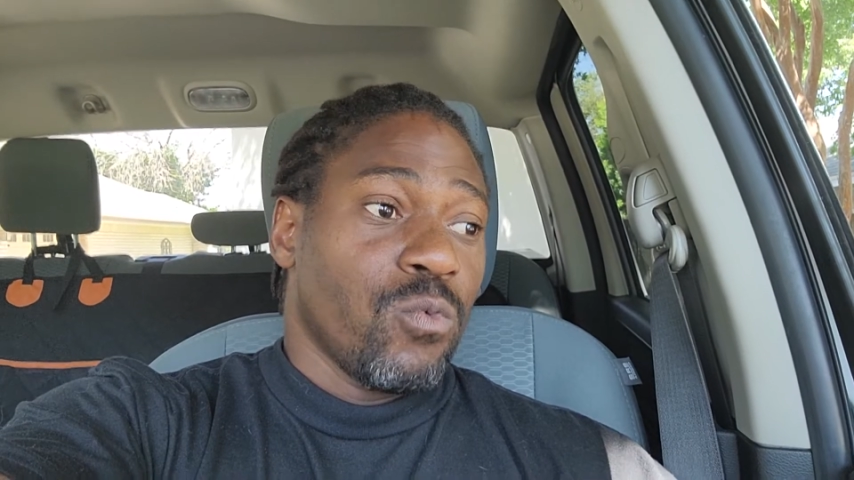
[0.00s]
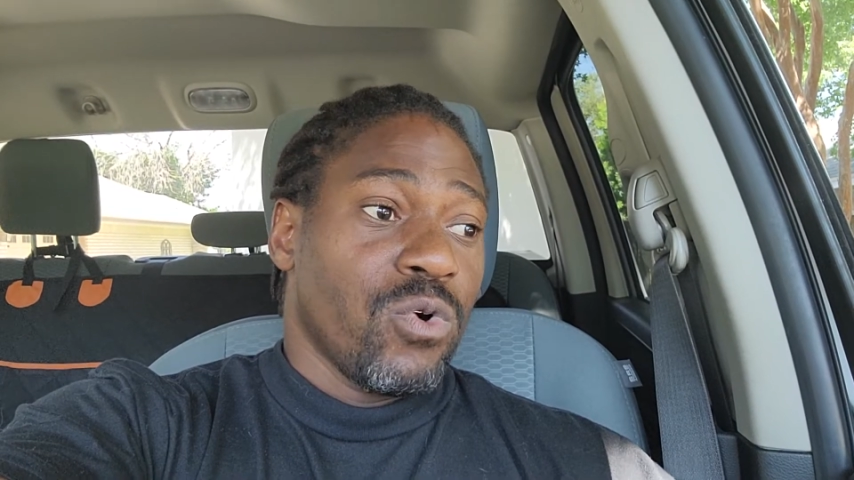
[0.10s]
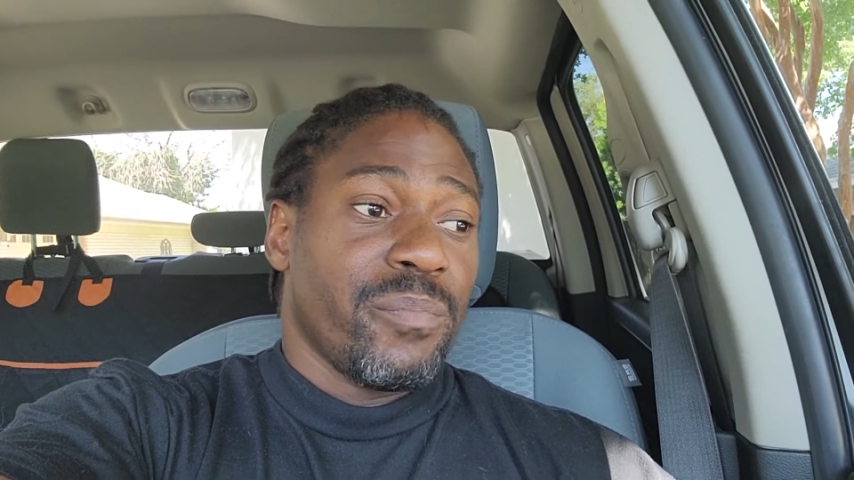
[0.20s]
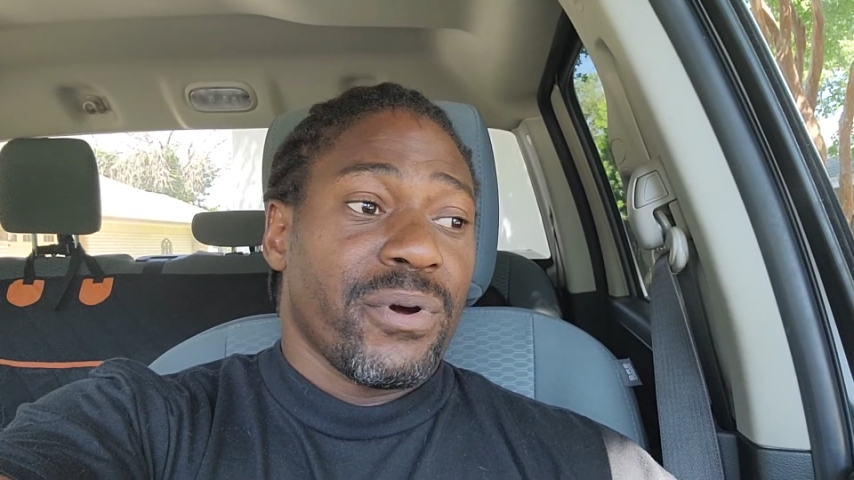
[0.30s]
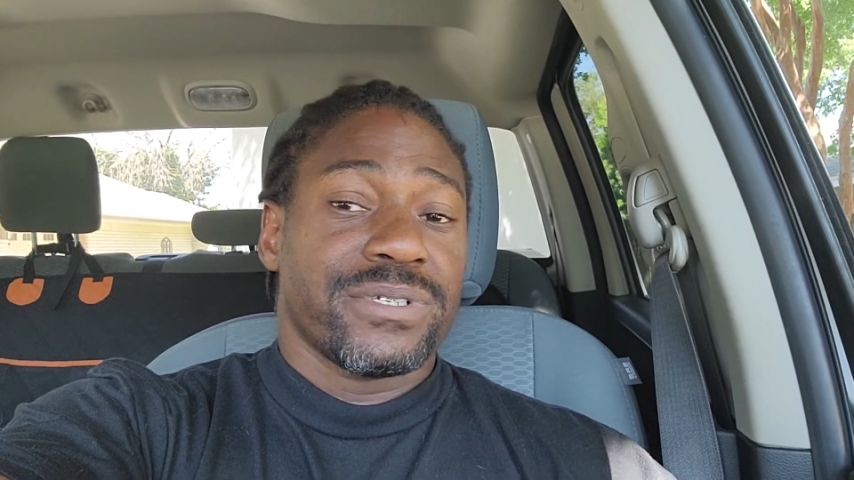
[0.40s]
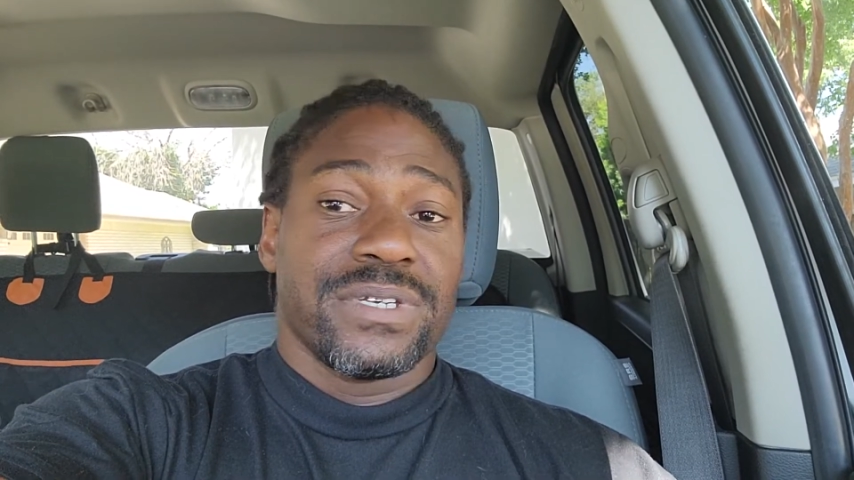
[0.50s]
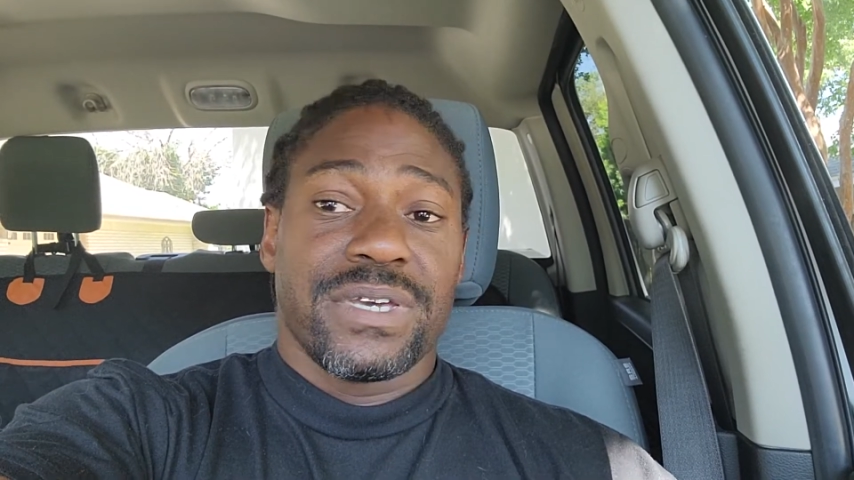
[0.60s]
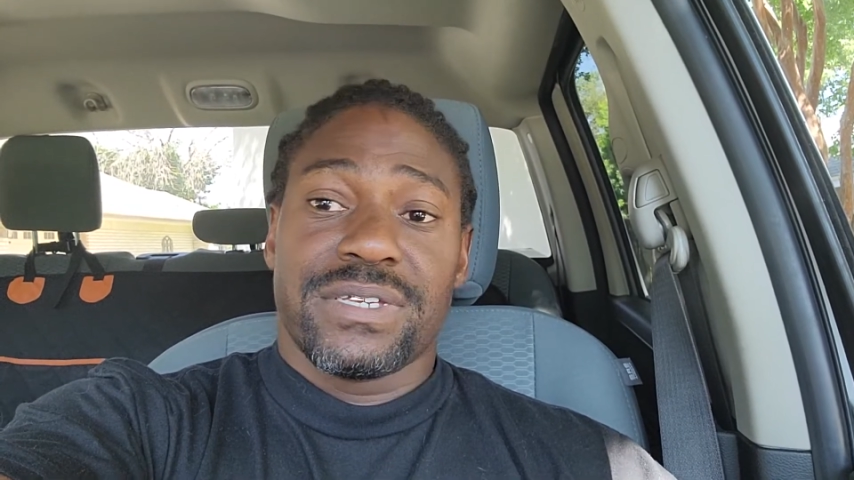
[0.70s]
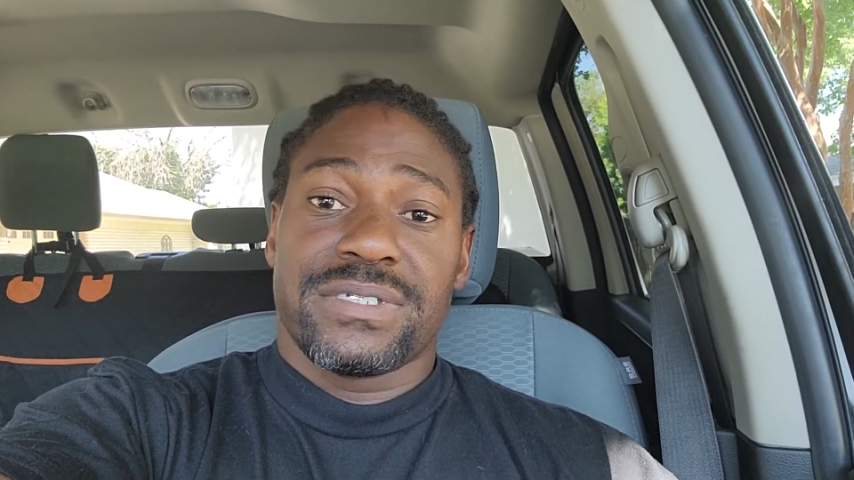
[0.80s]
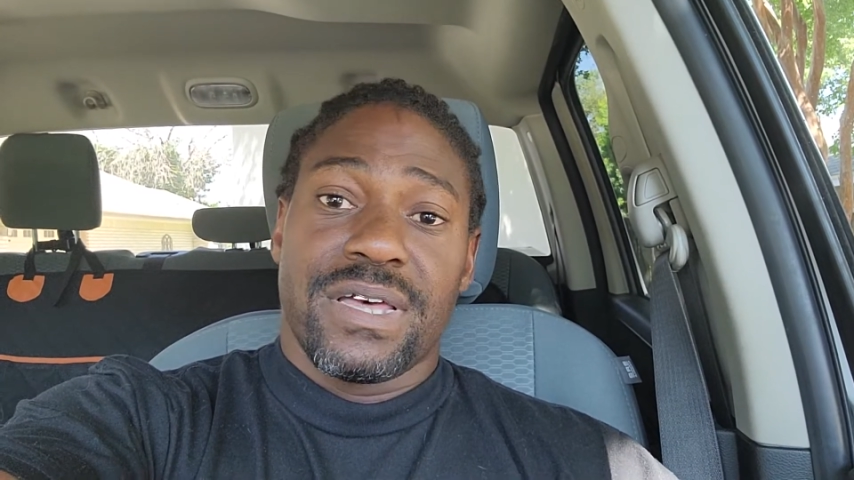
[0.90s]
one person
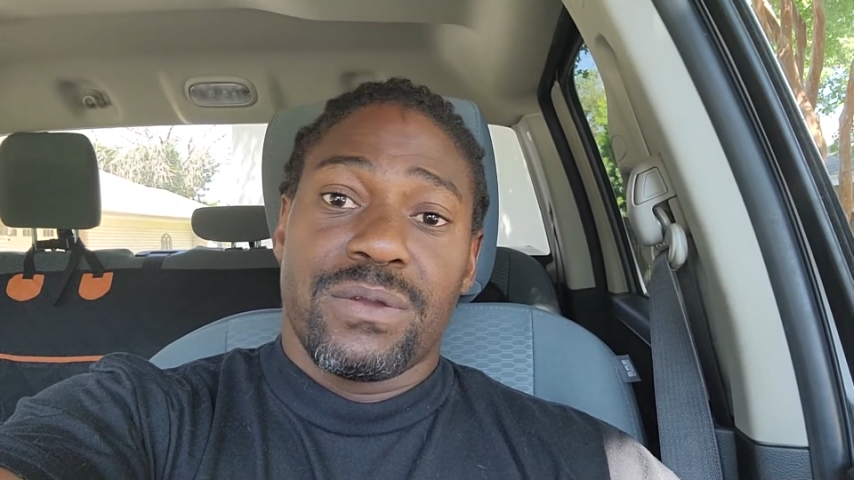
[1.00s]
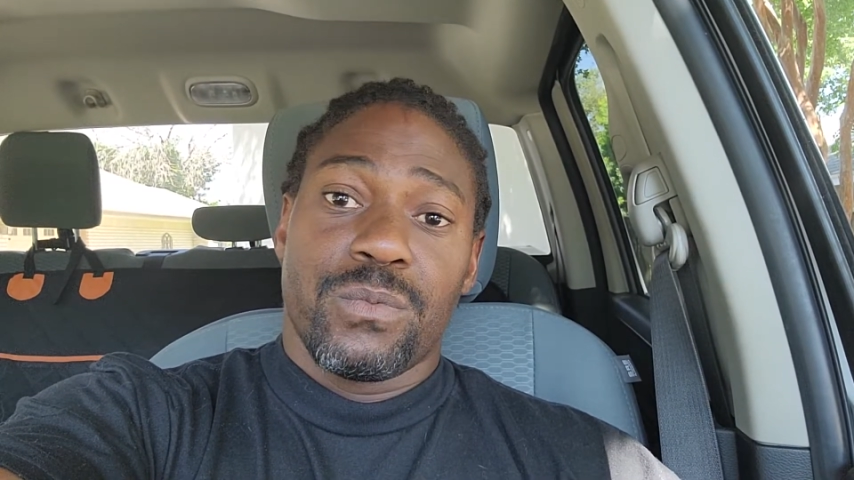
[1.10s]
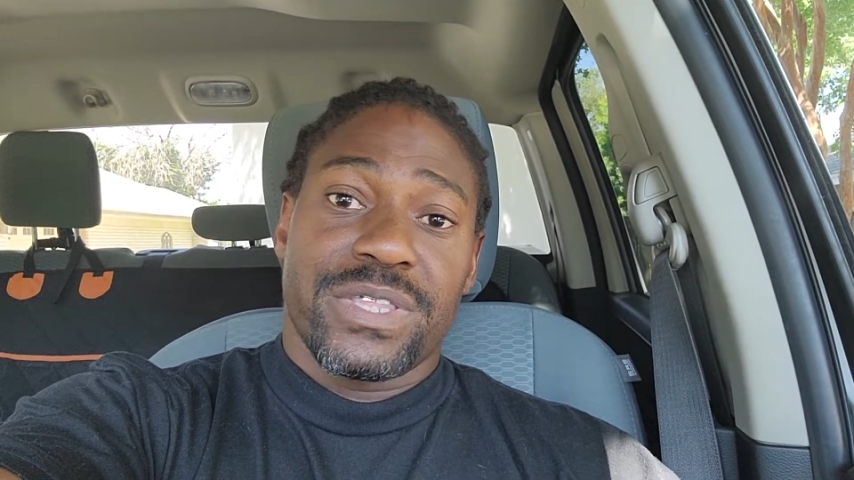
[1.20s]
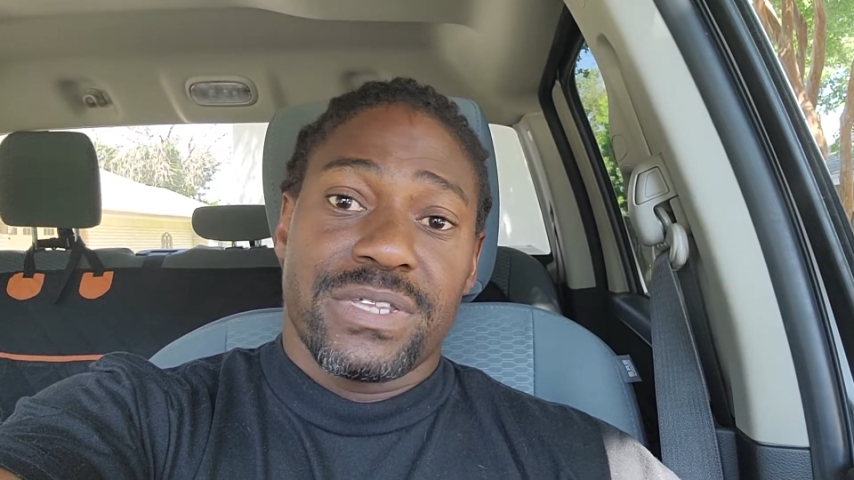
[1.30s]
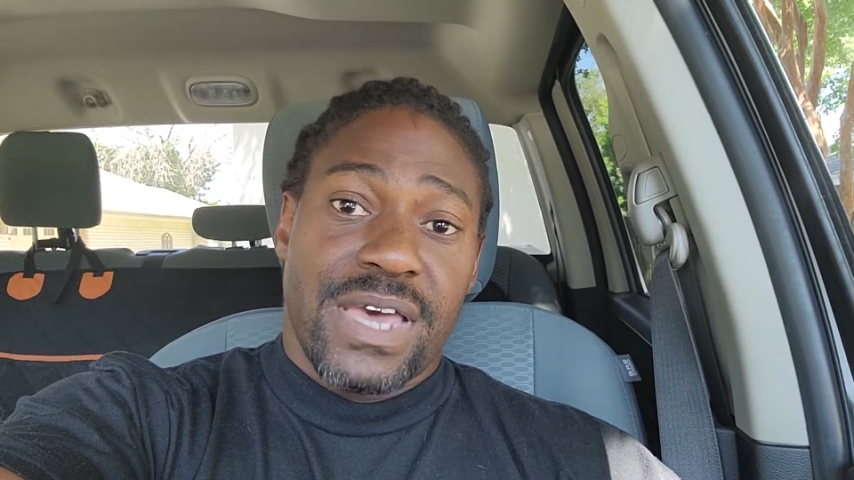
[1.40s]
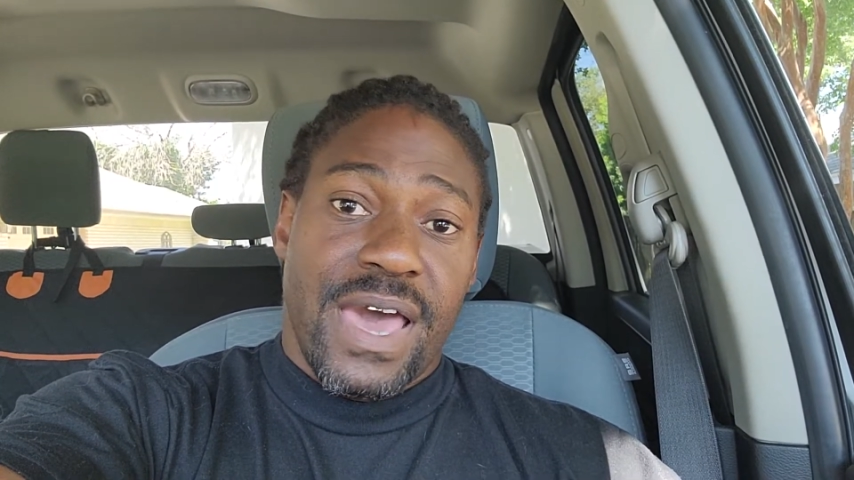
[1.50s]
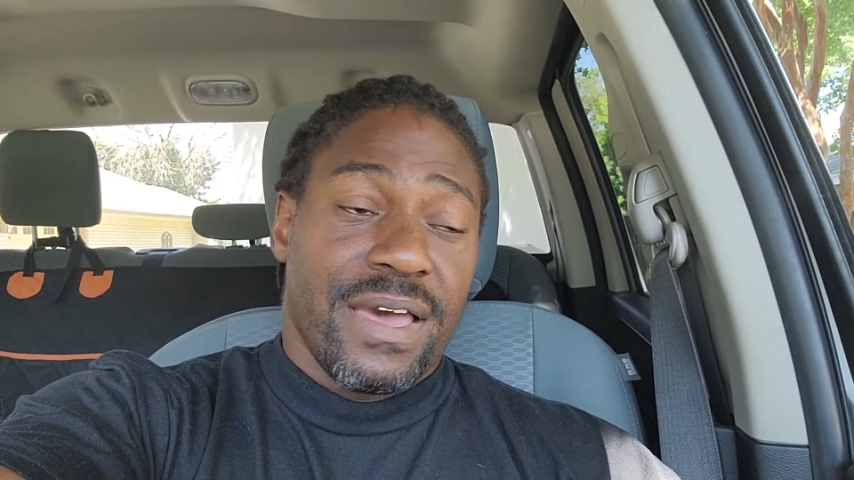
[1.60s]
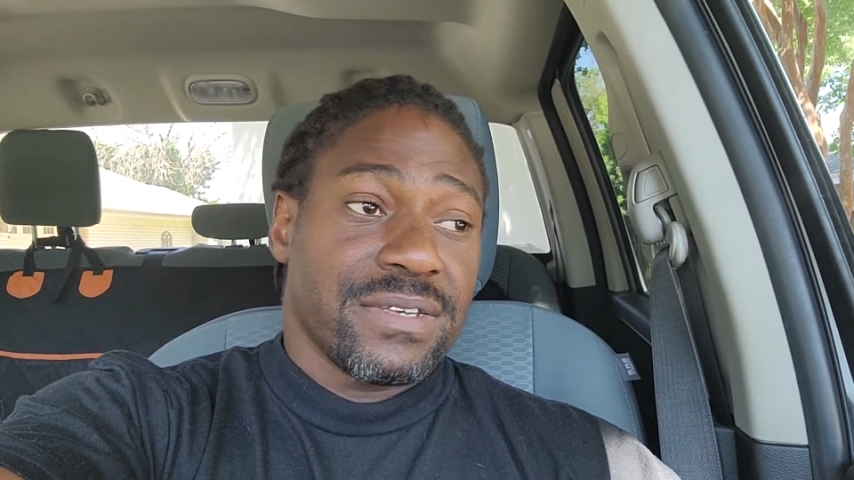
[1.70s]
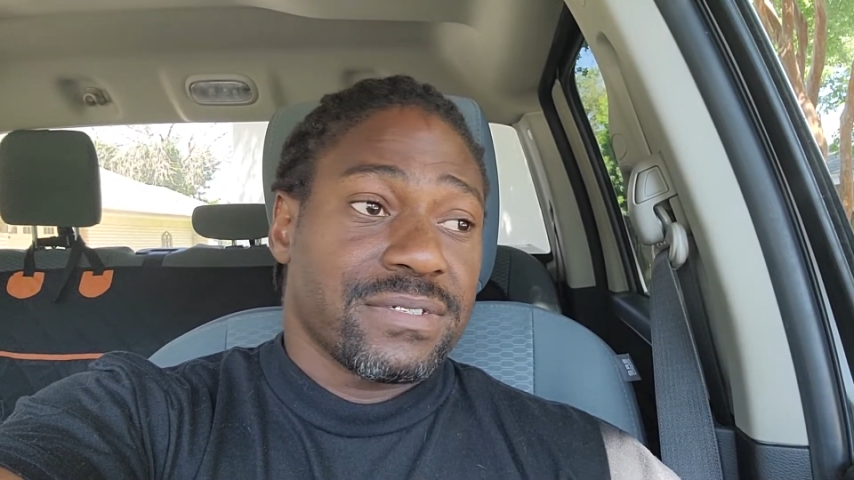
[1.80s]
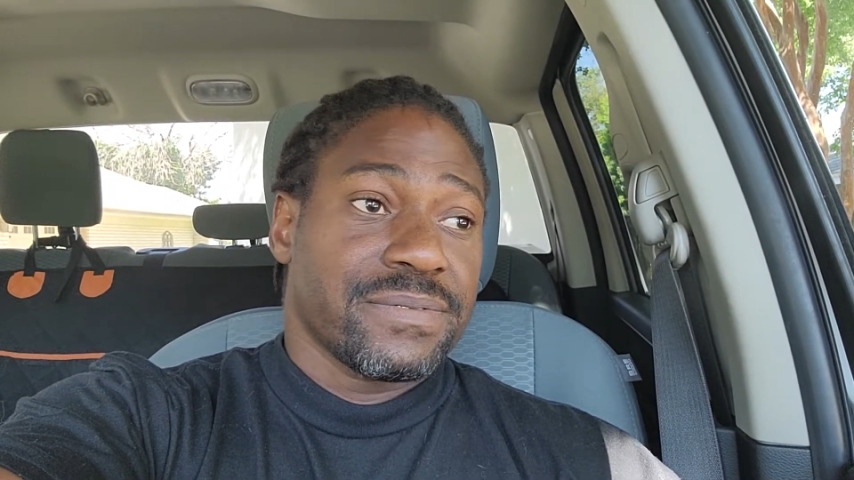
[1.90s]
gets done with the
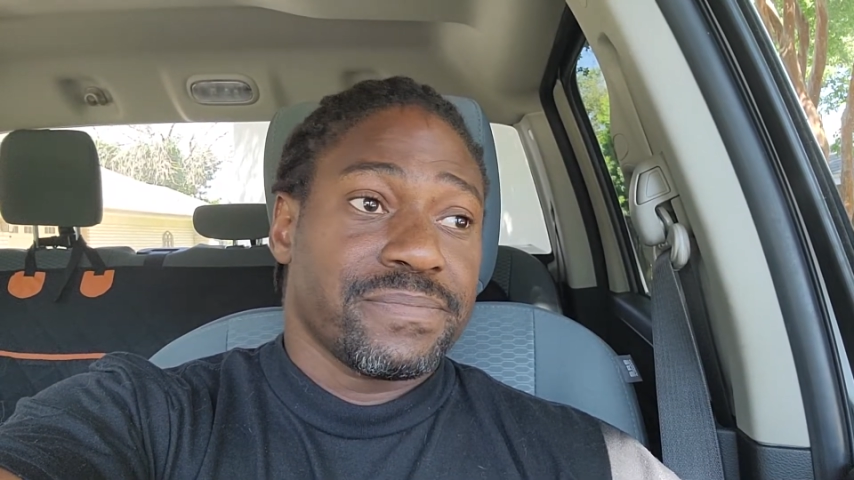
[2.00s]
task